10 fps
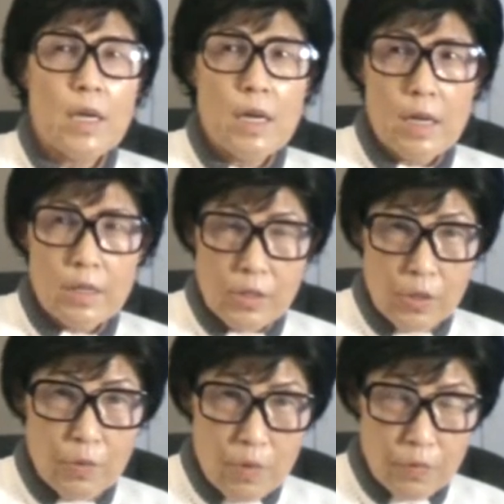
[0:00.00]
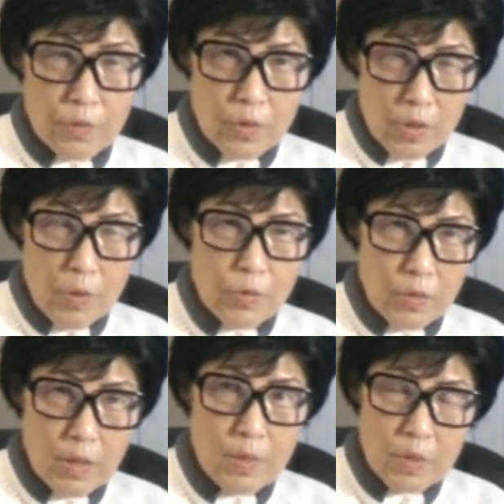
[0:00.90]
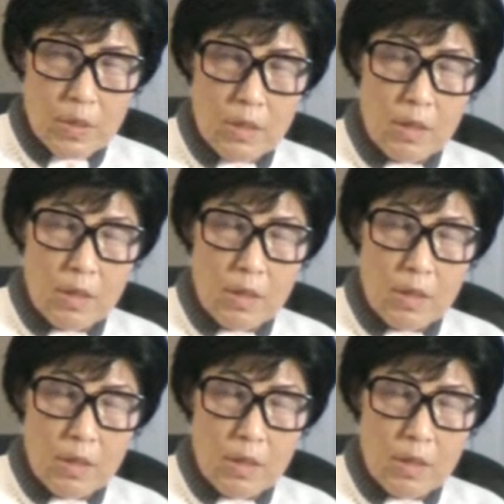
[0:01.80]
Synovial fluid also can be